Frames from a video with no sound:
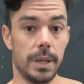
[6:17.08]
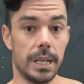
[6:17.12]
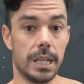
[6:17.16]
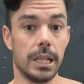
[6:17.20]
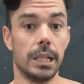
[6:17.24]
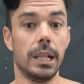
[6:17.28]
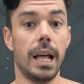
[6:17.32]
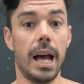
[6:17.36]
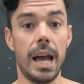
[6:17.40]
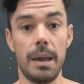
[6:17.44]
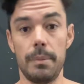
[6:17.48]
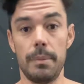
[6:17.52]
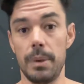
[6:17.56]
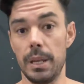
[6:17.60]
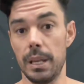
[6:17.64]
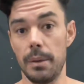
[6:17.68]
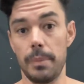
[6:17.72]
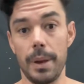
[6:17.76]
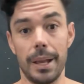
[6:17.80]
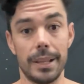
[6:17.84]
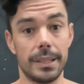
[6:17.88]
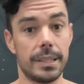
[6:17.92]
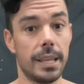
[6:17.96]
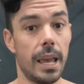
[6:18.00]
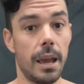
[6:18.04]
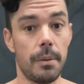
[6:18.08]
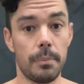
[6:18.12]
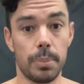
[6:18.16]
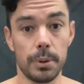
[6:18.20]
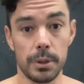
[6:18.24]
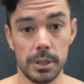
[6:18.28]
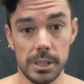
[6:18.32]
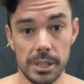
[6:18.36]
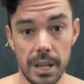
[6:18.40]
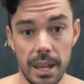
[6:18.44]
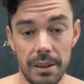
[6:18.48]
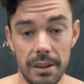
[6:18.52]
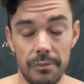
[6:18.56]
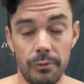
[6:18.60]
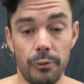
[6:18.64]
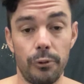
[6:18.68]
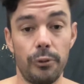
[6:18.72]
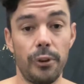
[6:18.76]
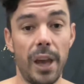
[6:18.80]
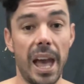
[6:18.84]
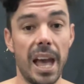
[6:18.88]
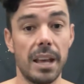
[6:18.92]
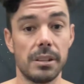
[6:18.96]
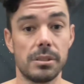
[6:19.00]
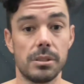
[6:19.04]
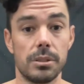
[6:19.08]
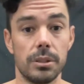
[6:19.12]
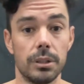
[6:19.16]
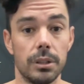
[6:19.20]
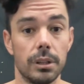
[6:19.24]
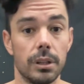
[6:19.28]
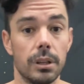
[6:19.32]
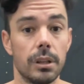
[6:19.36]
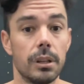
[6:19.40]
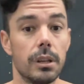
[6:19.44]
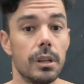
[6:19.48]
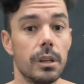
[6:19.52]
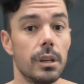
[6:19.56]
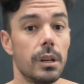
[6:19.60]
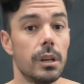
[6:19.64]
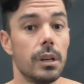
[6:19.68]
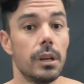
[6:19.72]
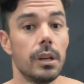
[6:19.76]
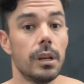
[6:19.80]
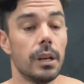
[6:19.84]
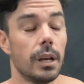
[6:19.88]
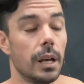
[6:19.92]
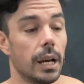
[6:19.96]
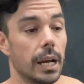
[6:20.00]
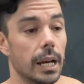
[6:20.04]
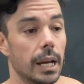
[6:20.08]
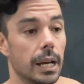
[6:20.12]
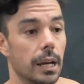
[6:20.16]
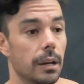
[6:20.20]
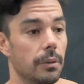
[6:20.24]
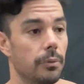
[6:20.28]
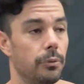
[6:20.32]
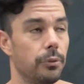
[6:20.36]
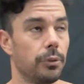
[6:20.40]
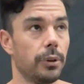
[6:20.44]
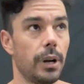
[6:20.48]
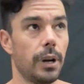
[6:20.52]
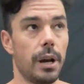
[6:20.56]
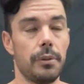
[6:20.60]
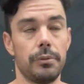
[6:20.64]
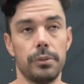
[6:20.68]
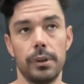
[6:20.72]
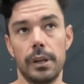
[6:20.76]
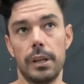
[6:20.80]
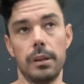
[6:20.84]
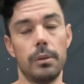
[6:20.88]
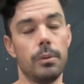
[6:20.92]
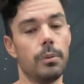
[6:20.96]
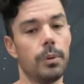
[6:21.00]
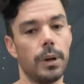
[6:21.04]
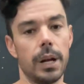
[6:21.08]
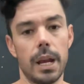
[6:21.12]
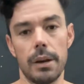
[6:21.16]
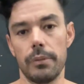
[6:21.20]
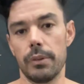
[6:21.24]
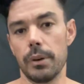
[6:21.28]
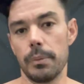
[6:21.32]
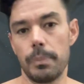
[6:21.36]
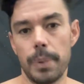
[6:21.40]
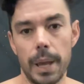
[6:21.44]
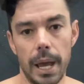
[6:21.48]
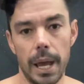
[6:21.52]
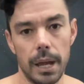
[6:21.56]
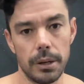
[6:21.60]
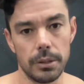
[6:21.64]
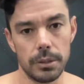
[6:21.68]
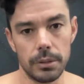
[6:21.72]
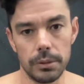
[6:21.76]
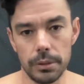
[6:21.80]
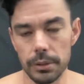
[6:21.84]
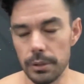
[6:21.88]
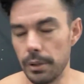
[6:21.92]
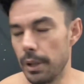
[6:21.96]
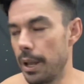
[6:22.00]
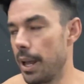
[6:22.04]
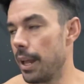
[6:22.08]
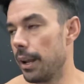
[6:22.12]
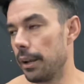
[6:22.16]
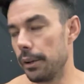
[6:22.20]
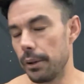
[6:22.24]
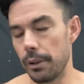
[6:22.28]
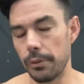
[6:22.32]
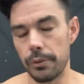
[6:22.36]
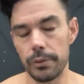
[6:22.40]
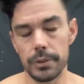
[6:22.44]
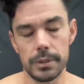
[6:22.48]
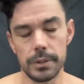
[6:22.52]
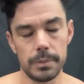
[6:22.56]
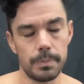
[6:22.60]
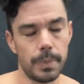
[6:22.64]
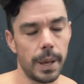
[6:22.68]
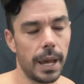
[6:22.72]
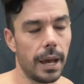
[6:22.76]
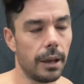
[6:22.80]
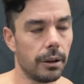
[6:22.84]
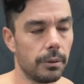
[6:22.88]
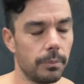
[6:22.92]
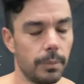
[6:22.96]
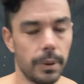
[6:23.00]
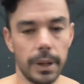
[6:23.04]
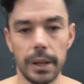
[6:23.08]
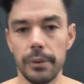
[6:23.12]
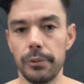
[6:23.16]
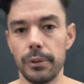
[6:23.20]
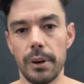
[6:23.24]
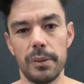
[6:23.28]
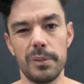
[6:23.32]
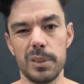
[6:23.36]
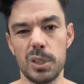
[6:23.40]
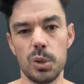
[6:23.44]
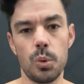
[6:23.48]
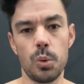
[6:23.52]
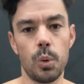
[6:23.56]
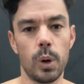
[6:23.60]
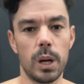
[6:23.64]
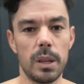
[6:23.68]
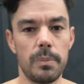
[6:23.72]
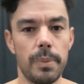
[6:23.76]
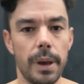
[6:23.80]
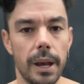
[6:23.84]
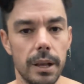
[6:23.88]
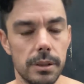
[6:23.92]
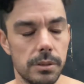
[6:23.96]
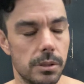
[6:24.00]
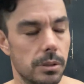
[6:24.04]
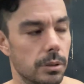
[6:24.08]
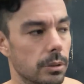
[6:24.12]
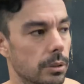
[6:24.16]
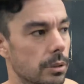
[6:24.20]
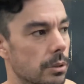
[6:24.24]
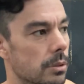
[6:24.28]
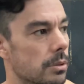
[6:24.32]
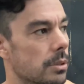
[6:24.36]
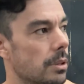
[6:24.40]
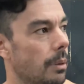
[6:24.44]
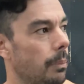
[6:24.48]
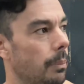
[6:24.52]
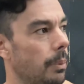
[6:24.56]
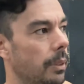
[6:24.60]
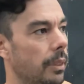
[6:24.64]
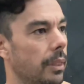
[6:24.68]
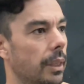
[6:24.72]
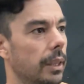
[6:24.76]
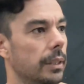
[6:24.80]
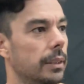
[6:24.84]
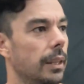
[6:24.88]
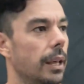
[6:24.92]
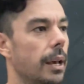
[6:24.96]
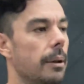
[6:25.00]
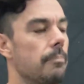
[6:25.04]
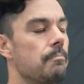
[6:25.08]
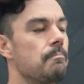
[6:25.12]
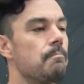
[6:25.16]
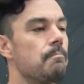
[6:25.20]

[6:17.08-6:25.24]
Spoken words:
climbing about 10% faster for every whatever pound you lose. I don't know if it's a pound, but for every 20 pounds you lose, something like that.